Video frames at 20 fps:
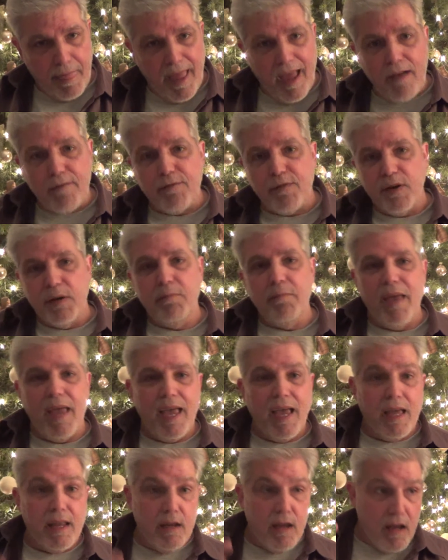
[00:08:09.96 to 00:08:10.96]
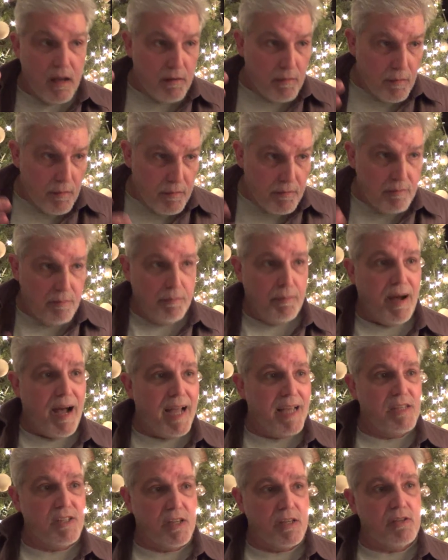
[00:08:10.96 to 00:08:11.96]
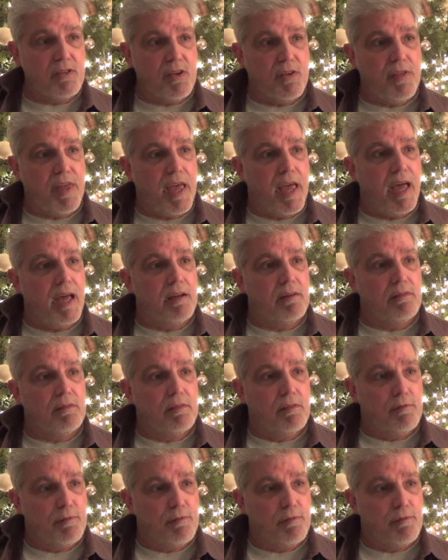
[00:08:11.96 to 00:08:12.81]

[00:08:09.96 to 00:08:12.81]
Every man buys into that.